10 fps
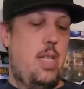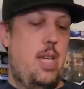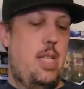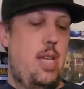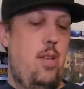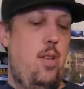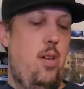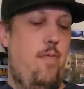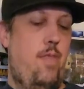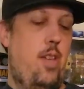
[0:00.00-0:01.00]
Guys, I don't
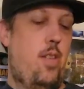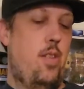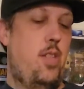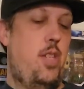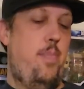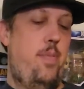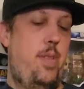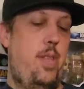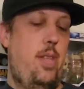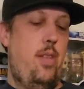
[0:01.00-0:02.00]
know if I'll ship
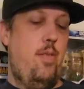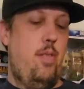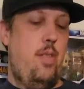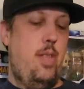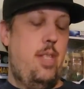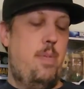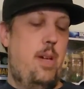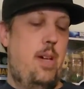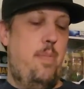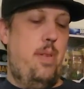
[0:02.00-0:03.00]
to you this
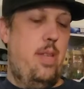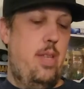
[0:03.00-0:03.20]
pop